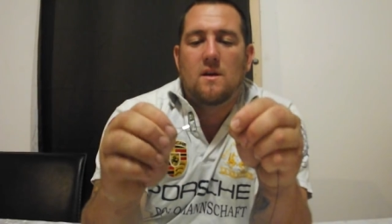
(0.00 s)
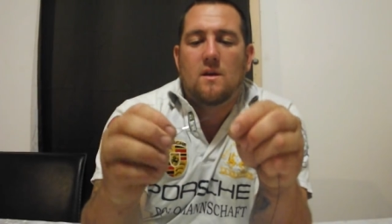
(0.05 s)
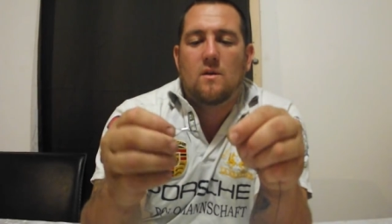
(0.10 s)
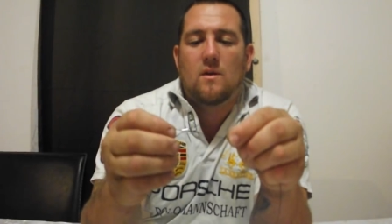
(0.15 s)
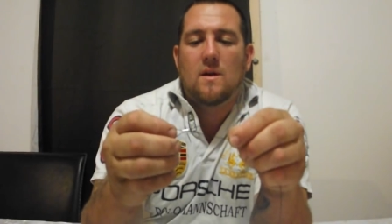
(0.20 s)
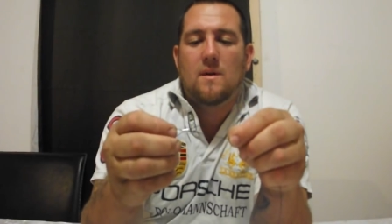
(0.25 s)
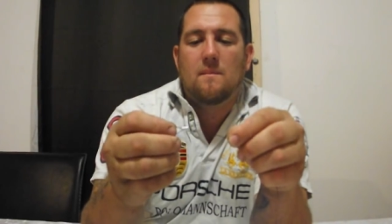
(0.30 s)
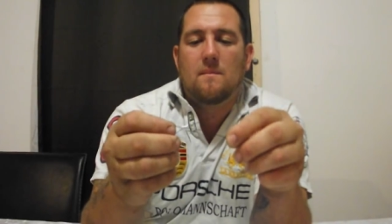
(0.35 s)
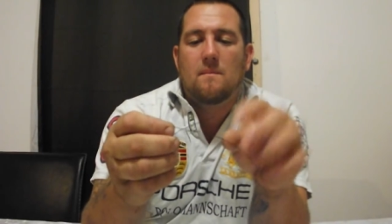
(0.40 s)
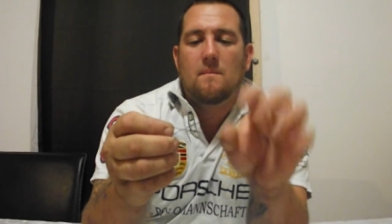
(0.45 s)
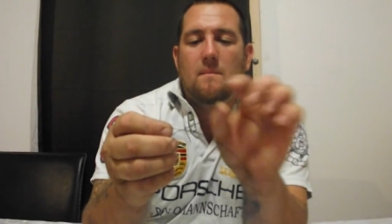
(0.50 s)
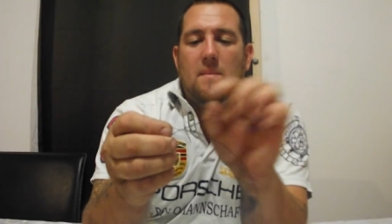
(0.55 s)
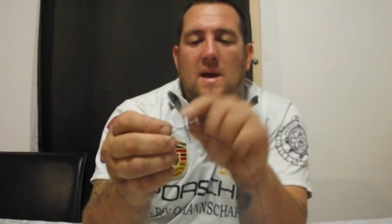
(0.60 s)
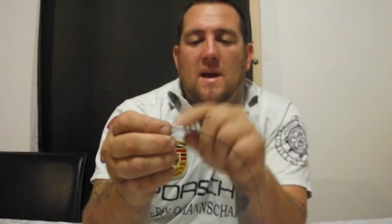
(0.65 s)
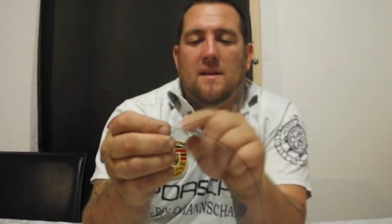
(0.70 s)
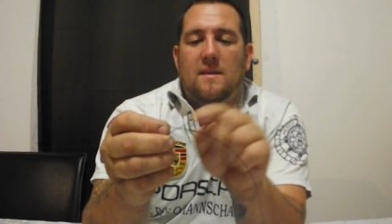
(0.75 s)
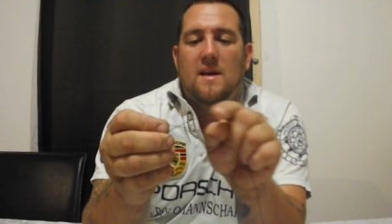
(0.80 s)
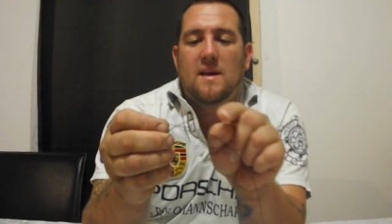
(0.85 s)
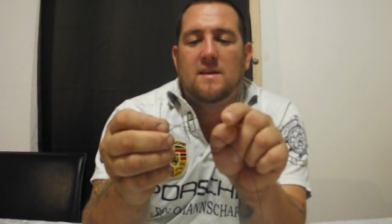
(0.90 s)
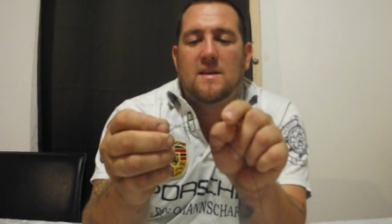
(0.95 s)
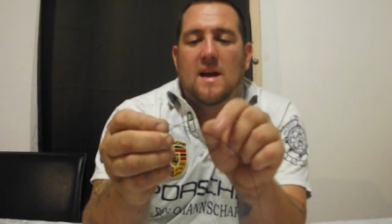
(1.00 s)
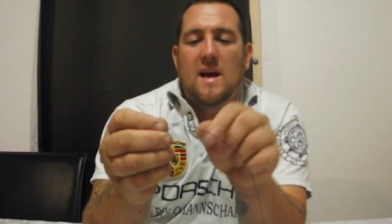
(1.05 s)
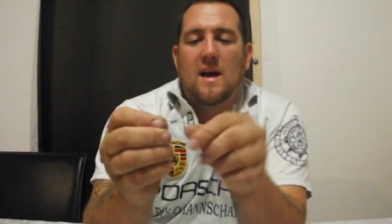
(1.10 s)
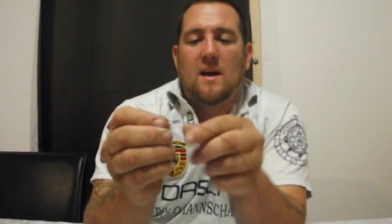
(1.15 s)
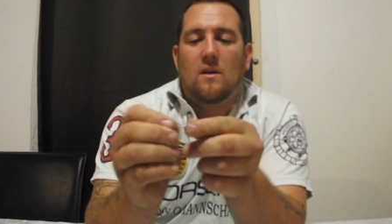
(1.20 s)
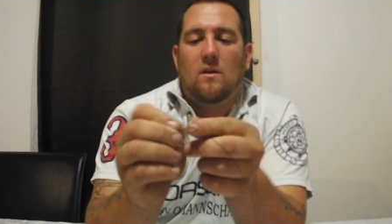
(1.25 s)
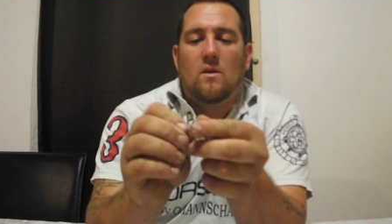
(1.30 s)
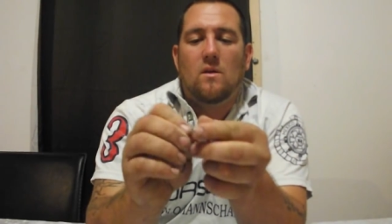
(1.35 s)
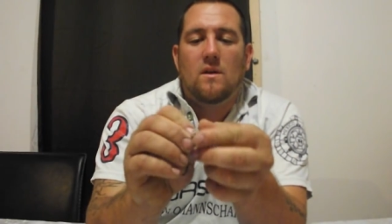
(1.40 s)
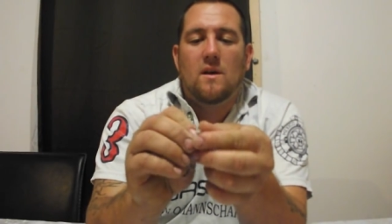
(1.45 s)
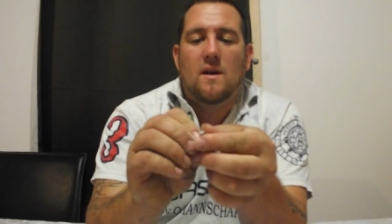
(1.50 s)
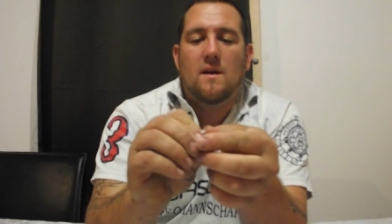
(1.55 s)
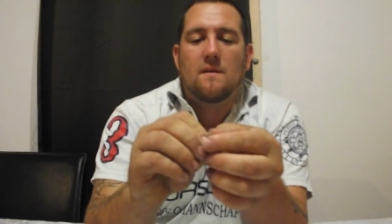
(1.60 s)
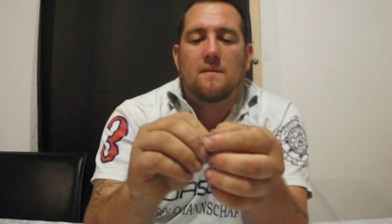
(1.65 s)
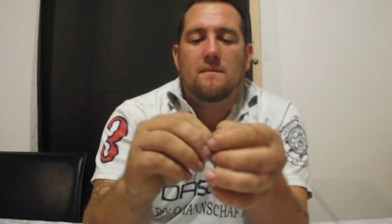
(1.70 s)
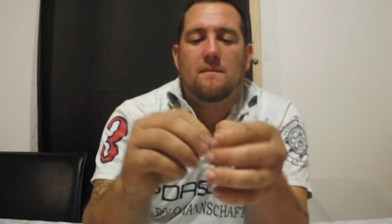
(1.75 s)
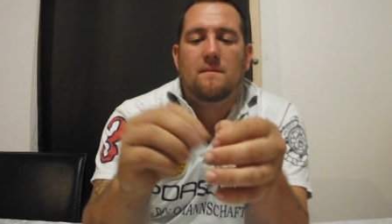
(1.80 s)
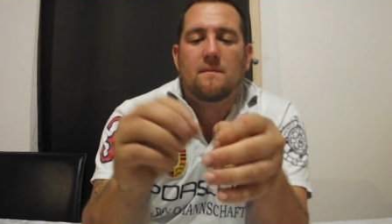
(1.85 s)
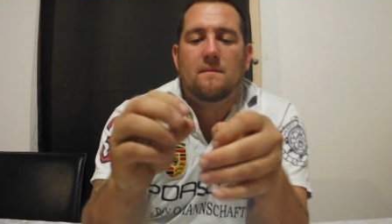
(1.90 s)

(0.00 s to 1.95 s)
crimp, making that tag longer.